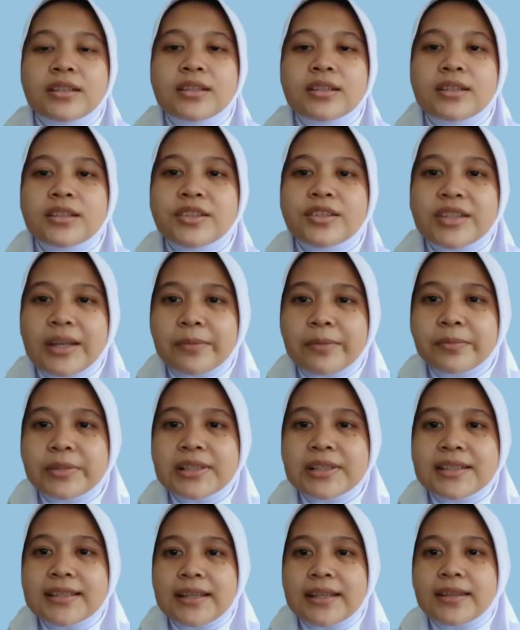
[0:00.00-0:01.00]

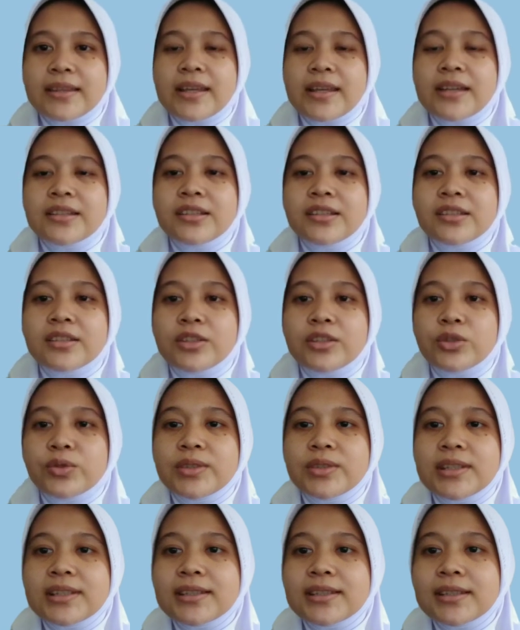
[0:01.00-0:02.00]
Example sentence
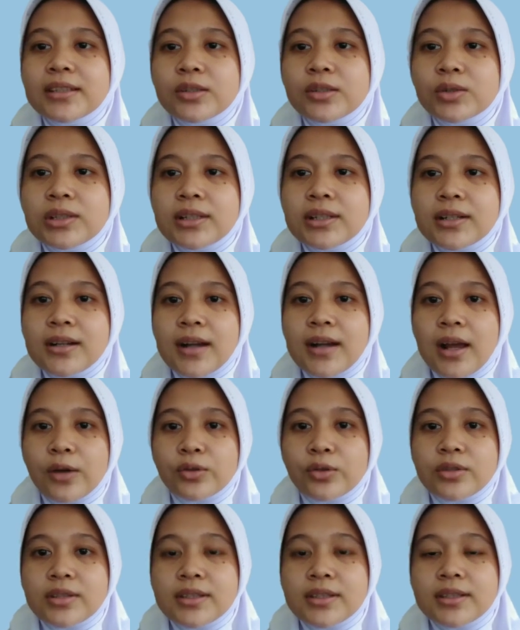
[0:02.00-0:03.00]
using singular
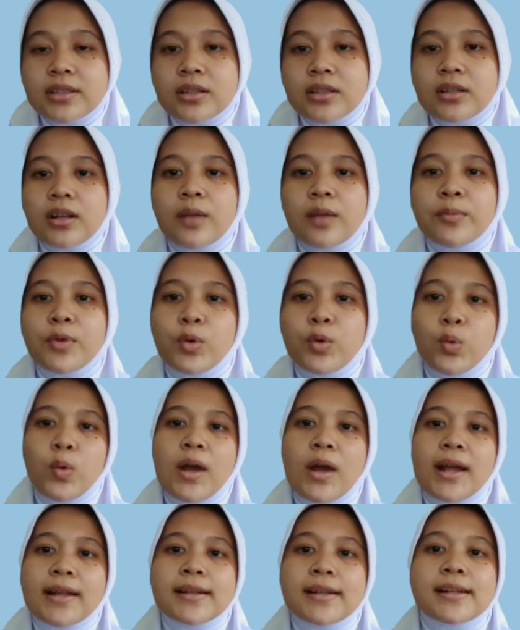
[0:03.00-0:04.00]
nouns. Number
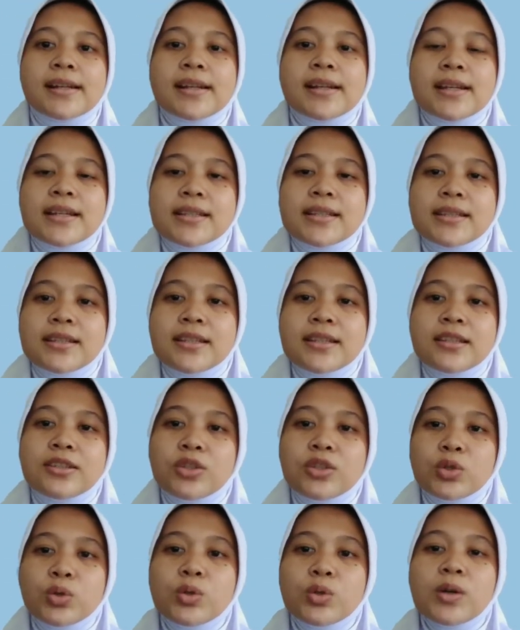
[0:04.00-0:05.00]
1. The
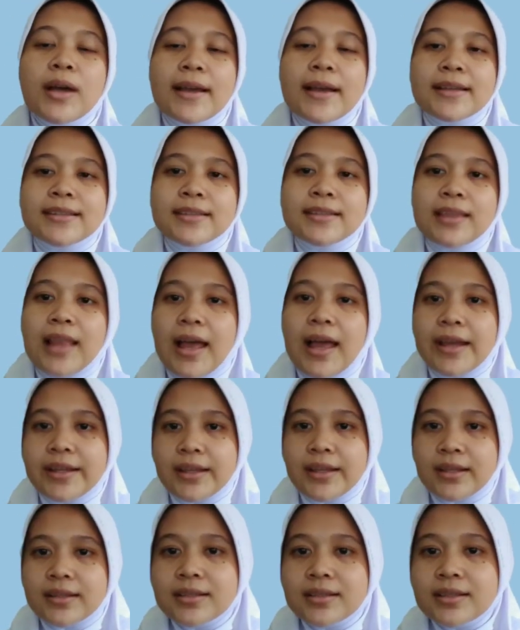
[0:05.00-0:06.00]
zoo has
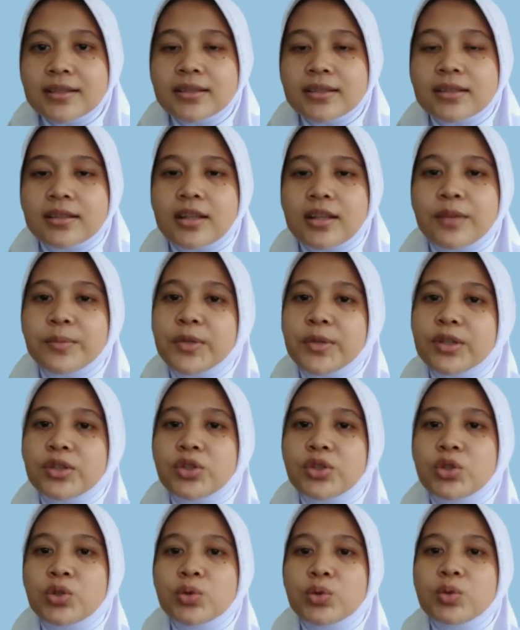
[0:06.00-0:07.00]
lion. Number
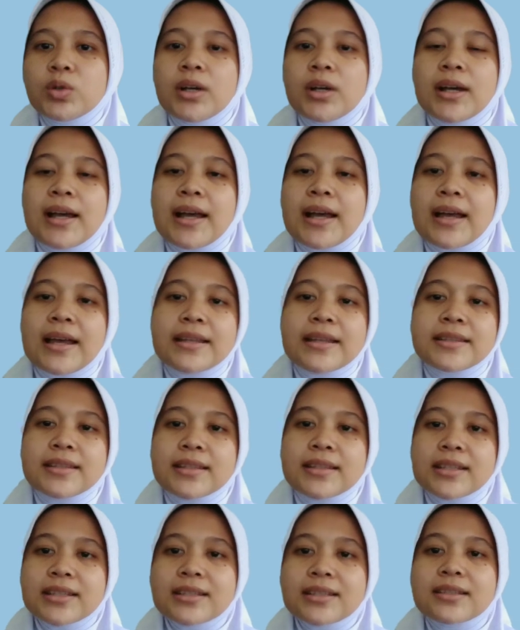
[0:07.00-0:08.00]
2. I
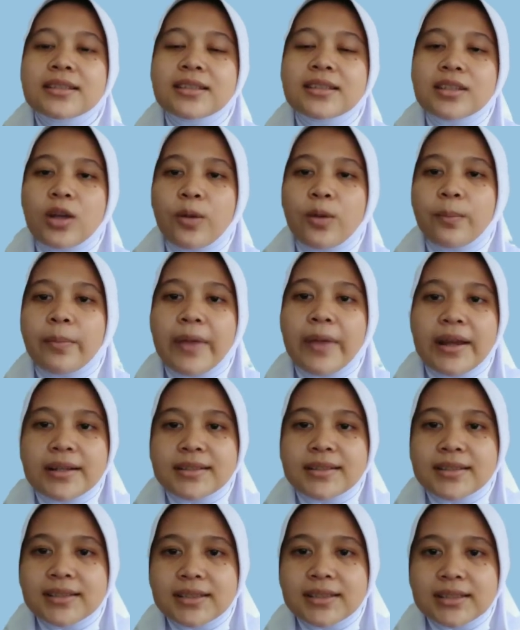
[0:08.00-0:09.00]
need some
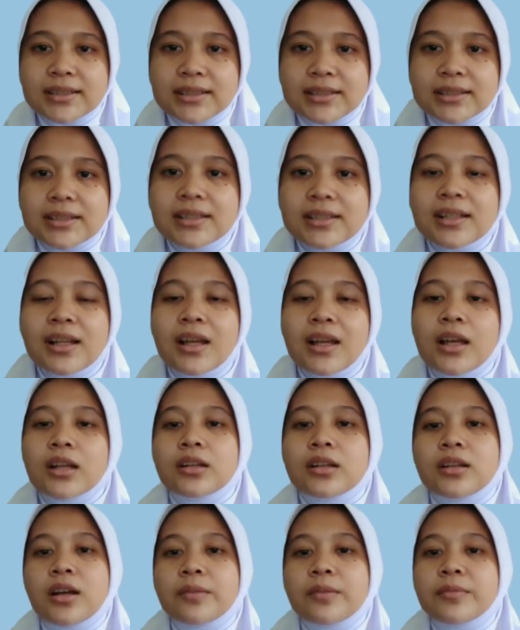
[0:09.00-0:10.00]
pencil.
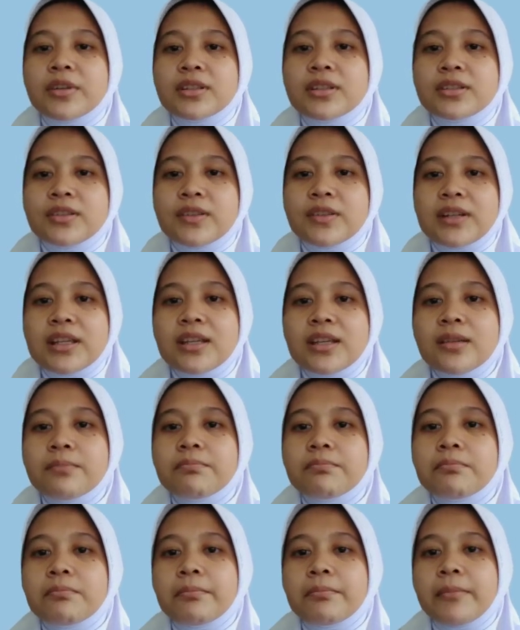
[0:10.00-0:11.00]
Number 3.
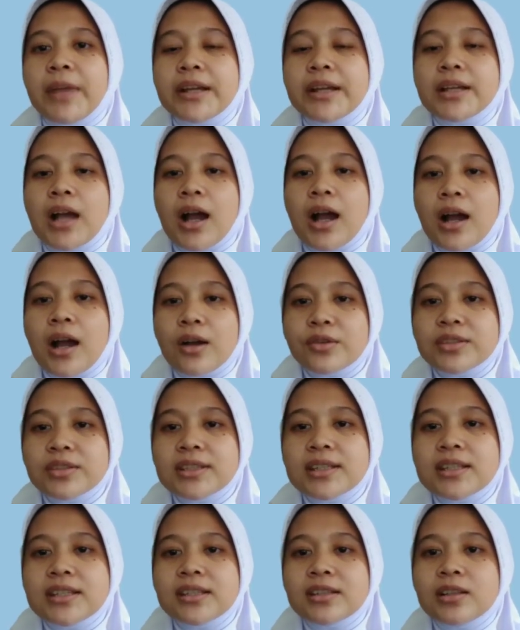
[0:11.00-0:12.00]
My house
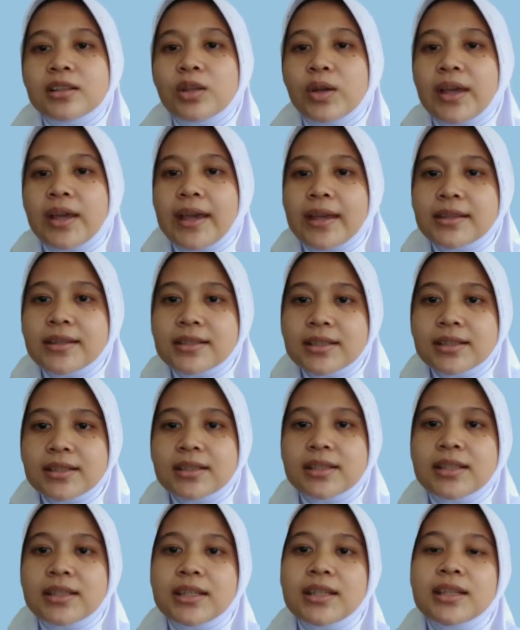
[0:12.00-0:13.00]
is located
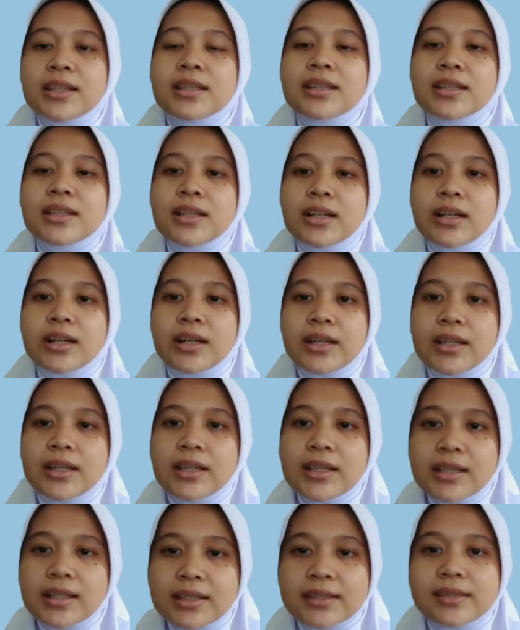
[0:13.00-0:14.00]
in the
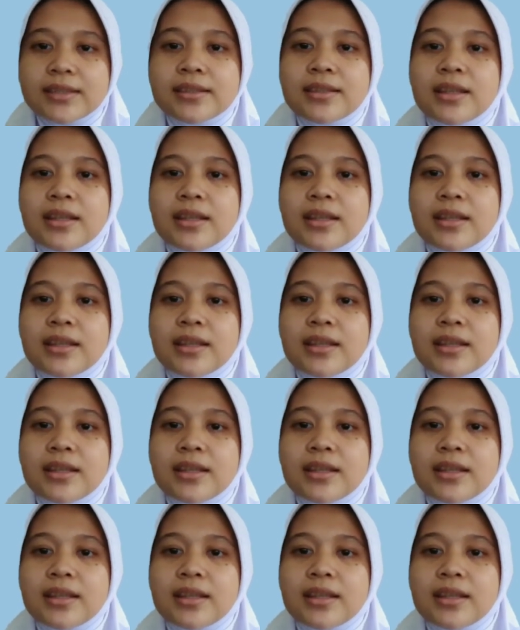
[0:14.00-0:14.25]
east.